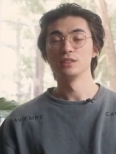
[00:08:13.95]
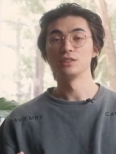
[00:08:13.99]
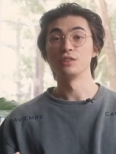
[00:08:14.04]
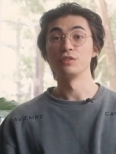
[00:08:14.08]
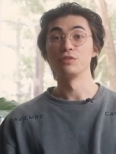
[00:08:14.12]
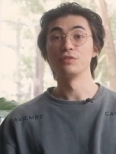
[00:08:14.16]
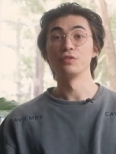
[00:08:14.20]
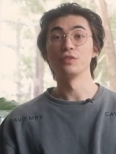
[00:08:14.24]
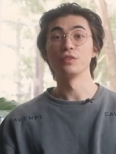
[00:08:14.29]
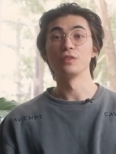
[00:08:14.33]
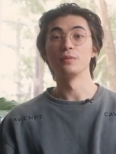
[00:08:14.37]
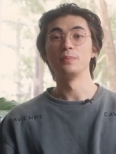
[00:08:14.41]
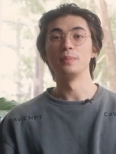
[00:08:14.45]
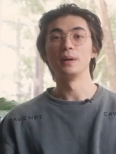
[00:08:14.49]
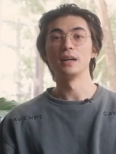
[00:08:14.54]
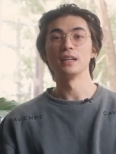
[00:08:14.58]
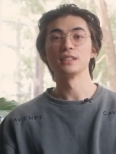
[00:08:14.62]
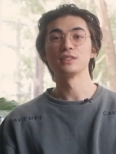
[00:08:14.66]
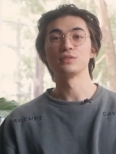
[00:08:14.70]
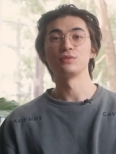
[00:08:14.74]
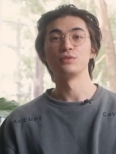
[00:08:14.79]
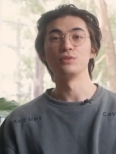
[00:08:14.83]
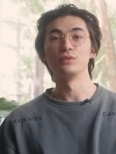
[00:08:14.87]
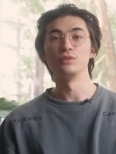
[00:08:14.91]
So for the
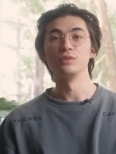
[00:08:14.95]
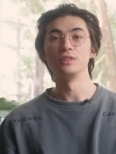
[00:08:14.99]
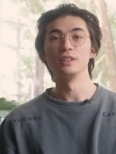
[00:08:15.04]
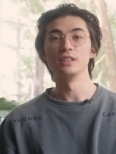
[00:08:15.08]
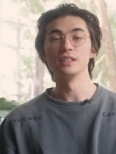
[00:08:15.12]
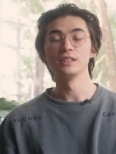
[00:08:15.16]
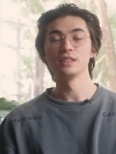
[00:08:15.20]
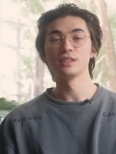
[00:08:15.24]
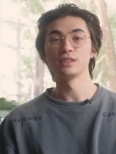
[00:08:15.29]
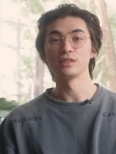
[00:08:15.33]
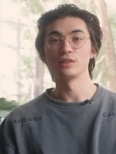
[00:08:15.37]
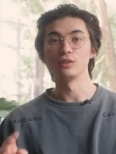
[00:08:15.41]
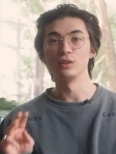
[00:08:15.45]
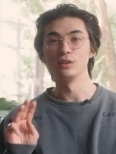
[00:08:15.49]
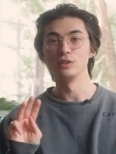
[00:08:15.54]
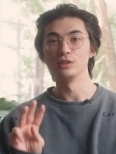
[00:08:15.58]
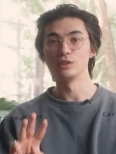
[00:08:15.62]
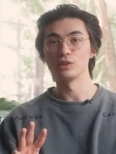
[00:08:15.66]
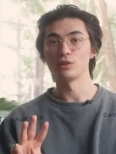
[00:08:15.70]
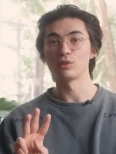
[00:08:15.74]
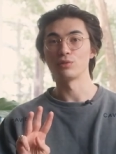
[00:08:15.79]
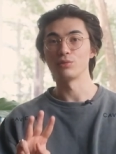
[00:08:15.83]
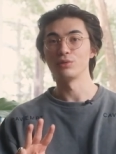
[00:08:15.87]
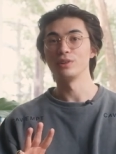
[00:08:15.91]
past few years,
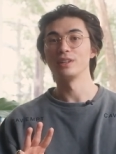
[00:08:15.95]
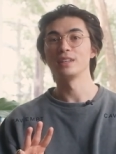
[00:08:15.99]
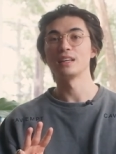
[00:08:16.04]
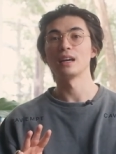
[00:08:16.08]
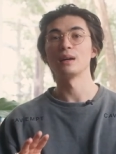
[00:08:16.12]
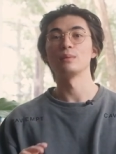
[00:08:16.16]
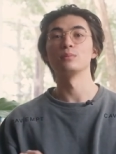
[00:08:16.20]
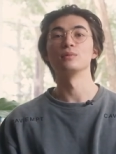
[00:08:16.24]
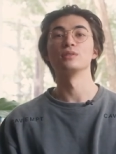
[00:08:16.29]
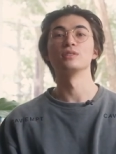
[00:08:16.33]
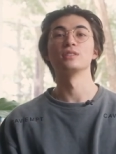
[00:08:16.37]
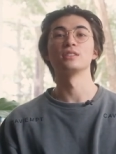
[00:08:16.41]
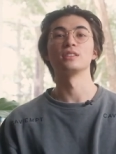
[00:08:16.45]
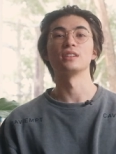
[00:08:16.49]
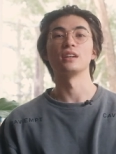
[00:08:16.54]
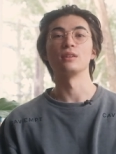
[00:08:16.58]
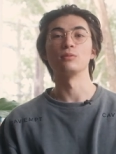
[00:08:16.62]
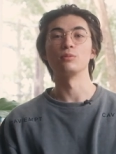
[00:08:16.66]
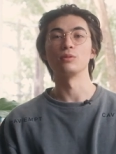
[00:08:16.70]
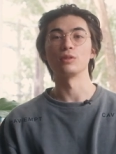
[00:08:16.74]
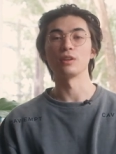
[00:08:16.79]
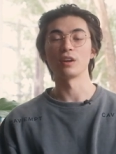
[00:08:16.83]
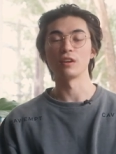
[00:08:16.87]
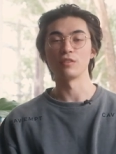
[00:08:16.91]
those three cameras
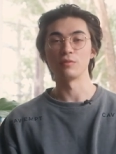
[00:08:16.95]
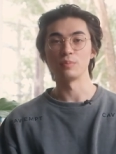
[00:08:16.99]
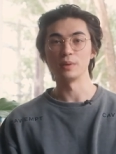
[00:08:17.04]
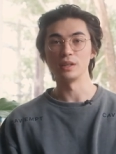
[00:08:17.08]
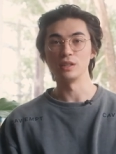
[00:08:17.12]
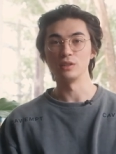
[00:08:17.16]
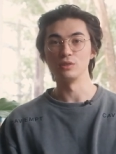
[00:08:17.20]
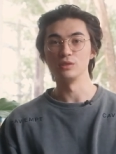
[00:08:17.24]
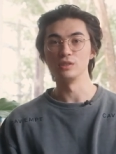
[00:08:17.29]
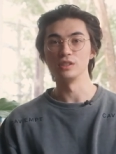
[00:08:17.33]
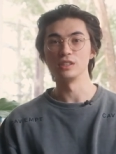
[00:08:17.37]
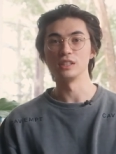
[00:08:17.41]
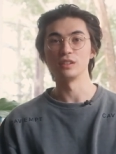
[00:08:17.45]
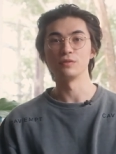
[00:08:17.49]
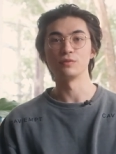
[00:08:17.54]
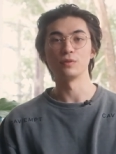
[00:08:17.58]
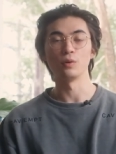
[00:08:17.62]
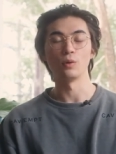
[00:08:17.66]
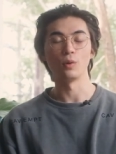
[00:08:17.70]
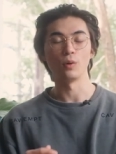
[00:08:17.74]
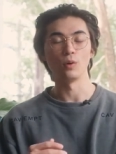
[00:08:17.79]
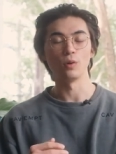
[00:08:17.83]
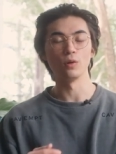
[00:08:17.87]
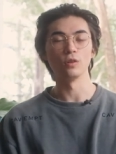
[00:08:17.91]
are what I've been using
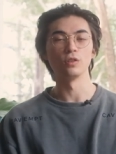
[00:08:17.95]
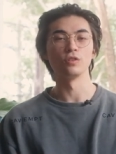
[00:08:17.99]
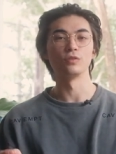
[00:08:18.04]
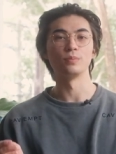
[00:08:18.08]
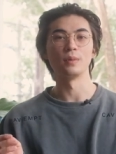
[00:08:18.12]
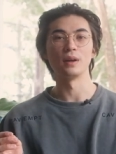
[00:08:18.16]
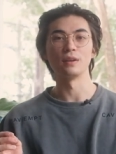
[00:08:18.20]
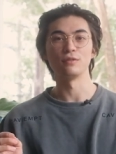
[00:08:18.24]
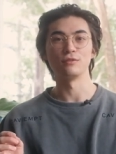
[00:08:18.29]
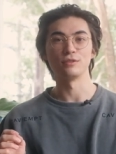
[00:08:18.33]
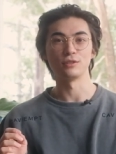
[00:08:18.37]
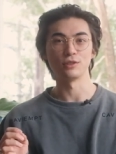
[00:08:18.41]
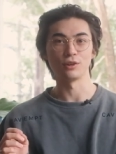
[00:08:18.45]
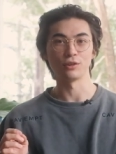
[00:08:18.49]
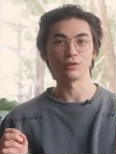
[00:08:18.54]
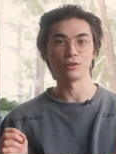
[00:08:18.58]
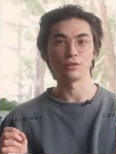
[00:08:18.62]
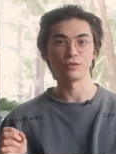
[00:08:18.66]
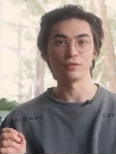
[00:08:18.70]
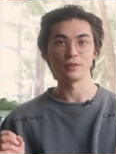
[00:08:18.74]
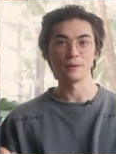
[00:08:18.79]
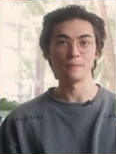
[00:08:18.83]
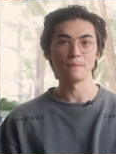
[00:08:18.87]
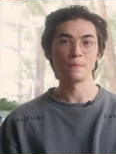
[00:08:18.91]
for all of my
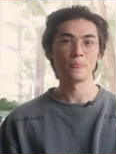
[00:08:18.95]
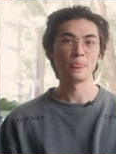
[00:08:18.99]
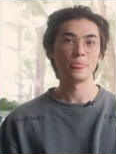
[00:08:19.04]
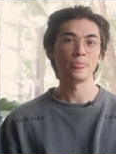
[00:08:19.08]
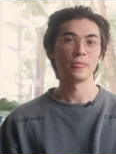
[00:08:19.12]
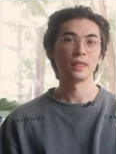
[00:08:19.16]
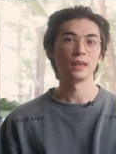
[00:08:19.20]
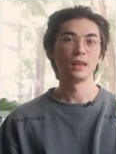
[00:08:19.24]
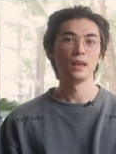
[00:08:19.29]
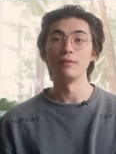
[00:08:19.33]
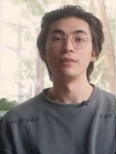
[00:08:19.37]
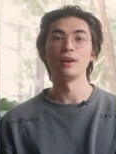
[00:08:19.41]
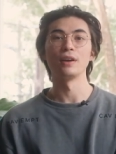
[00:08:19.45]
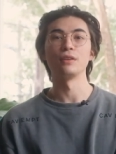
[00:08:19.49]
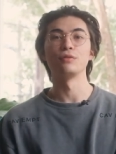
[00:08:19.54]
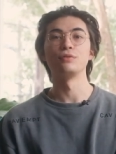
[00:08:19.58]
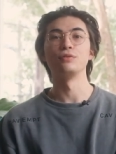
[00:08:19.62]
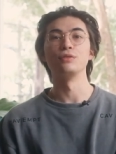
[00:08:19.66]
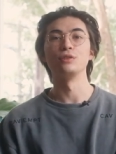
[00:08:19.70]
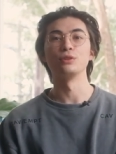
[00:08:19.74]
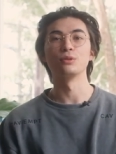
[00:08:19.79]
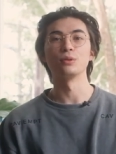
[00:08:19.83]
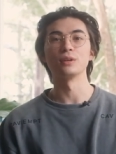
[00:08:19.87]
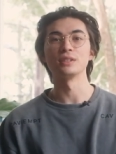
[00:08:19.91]
photography. I've had
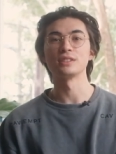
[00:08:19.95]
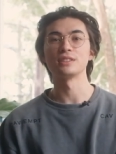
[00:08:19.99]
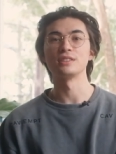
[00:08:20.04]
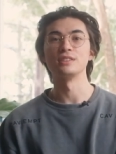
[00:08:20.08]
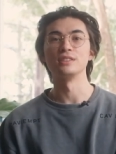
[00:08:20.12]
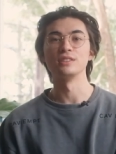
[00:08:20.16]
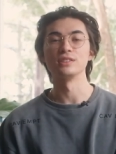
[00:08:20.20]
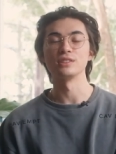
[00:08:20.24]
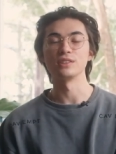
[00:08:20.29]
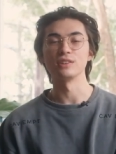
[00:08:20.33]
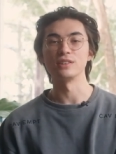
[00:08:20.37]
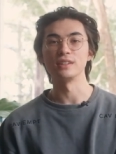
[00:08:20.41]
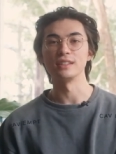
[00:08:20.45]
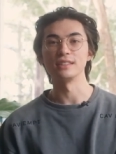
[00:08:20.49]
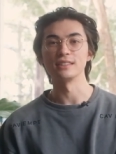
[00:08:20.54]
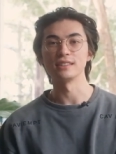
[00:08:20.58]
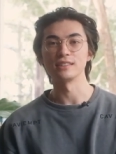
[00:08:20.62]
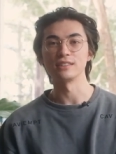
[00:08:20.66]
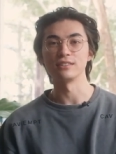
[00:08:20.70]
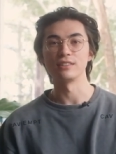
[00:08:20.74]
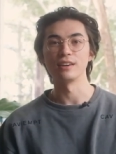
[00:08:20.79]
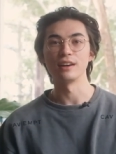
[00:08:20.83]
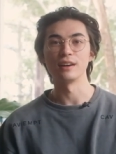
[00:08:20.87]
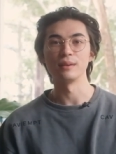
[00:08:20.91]
a few questions on
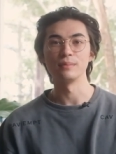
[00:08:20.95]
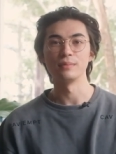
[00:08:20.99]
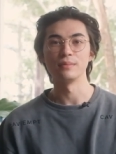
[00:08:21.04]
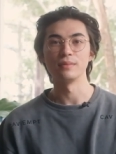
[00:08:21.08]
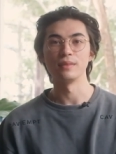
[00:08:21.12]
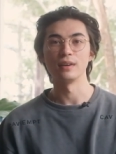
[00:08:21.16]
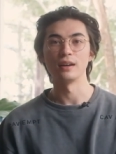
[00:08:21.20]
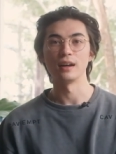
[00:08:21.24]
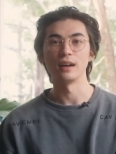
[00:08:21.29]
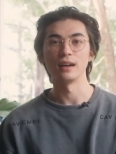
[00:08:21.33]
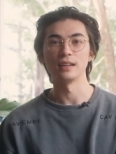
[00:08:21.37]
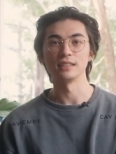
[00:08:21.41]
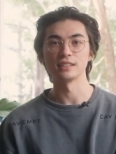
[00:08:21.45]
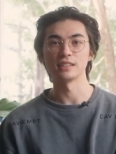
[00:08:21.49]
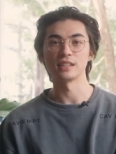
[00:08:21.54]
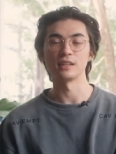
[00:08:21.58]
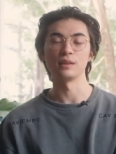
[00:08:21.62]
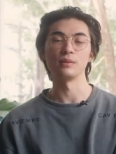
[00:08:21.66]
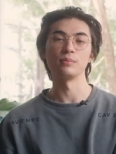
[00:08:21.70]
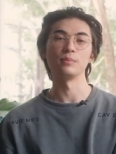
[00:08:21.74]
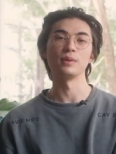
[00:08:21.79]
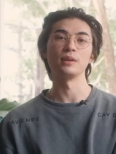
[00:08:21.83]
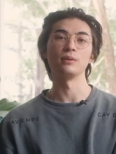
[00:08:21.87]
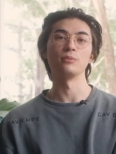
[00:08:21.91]
Instagram
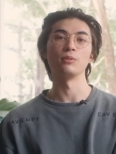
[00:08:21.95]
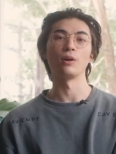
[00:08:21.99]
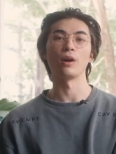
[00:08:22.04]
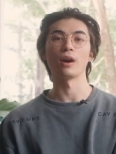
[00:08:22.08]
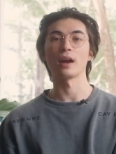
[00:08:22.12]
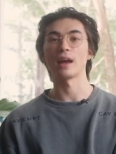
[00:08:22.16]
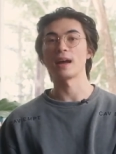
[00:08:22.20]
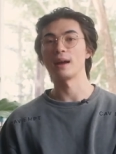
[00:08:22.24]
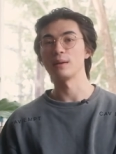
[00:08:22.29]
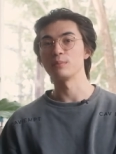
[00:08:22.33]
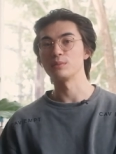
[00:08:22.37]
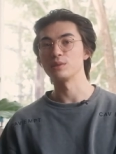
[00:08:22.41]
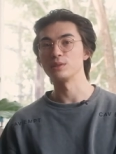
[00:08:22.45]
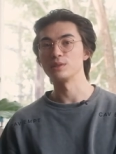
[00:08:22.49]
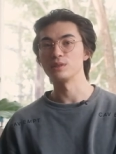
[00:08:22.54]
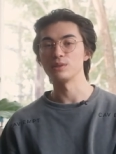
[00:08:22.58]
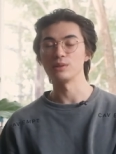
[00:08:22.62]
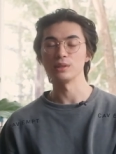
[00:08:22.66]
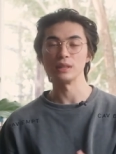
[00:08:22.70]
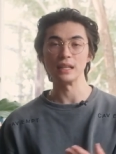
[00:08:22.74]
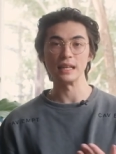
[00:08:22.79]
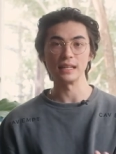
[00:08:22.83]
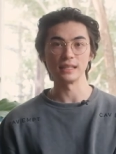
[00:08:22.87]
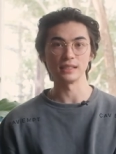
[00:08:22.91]
asking me what
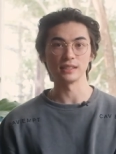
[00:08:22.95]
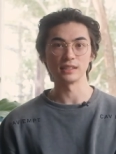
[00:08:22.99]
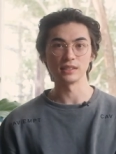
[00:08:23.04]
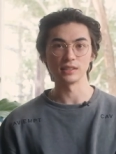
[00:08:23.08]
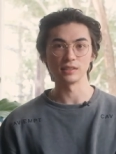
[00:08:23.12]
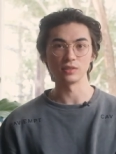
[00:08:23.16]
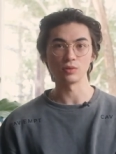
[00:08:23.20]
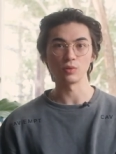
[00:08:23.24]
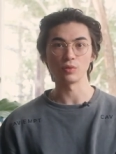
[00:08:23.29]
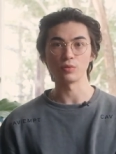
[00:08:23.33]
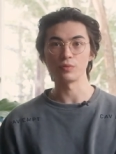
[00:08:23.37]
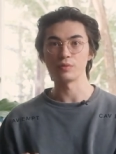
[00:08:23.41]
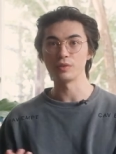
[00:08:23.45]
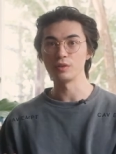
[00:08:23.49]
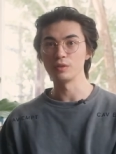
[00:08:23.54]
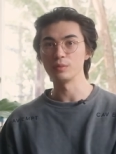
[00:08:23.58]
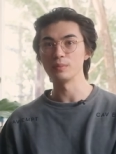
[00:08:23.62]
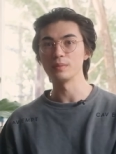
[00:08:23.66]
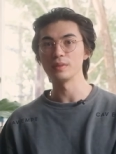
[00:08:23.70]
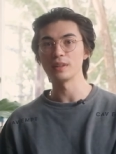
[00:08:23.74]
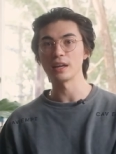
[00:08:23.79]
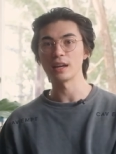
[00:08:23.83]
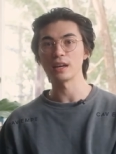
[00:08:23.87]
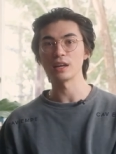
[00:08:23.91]
camera or lenses or
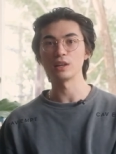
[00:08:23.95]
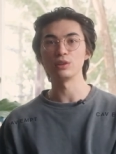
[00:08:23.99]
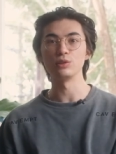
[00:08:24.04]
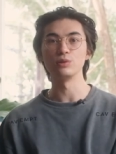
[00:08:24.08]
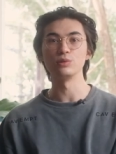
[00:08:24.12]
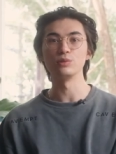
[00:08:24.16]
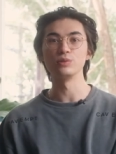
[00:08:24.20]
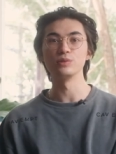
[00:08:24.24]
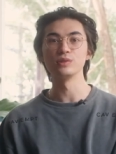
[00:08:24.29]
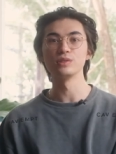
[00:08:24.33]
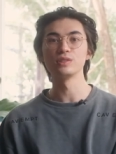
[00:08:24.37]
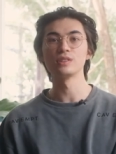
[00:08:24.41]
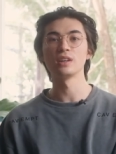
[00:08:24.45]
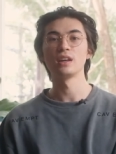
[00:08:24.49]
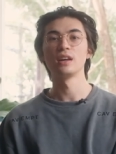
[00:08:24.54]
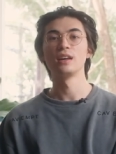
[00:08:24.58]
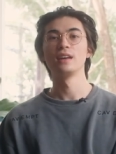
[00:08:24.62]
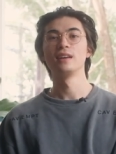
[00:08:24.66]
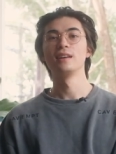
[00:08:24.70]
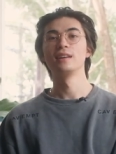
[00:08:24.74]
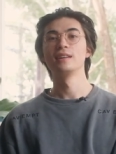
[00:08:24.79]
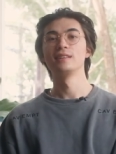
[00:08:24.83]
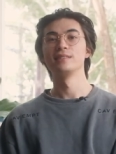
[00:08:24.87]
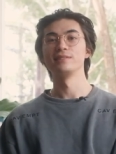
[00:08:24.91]
film that I use.
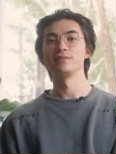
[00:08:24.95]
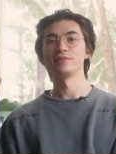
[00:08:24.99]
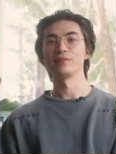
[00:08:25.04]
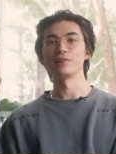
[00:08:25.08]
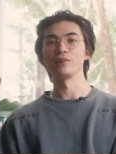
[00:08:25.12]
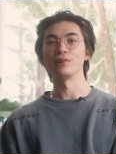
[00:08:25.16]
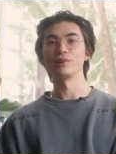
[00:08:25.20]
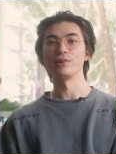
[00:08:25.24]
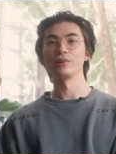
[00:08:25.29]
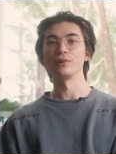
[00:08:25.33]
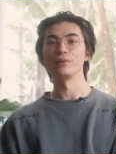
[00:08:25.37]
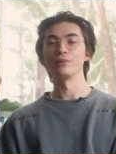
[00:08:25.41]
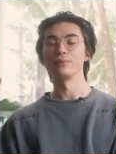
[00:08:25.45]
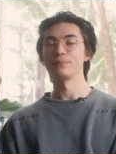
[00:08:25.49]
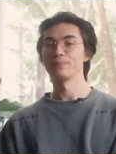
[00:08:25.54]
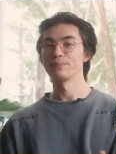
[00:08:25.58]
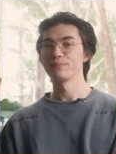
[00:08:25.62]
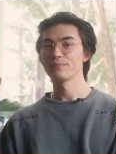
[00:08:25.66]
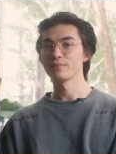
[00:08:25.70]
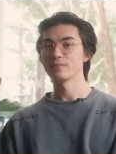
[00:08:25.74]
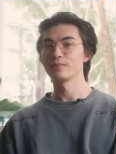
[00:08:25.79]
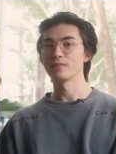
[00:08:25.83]
So